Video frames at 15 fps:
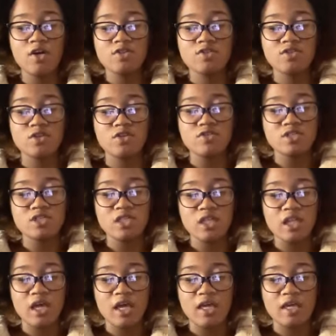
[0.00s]
So you see,
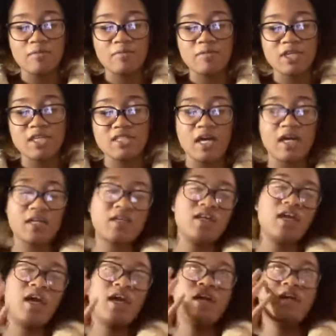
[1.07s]
like,
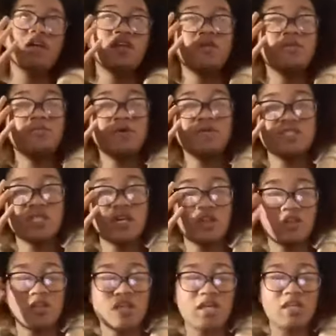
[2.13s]
Miyazaki had put
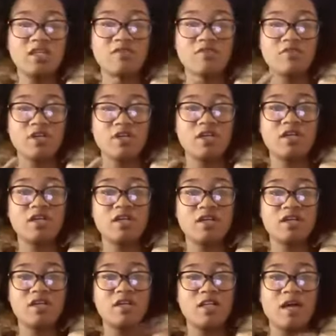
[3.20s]
together like a different
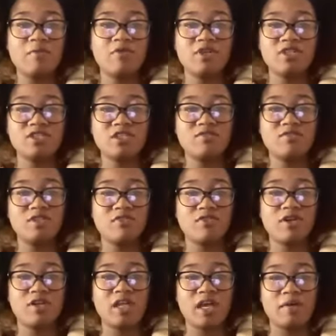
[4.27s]
collaboration of
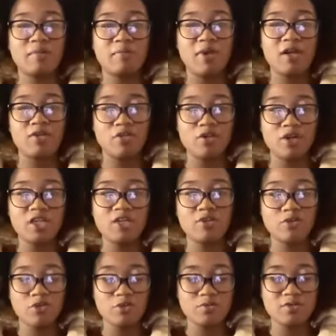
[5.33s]
different like minority
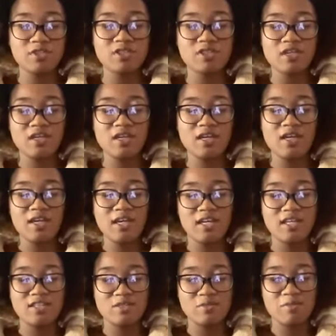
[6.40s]
groups
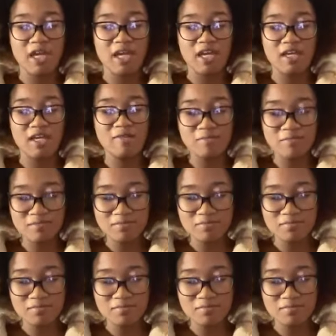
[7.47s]
in Japan.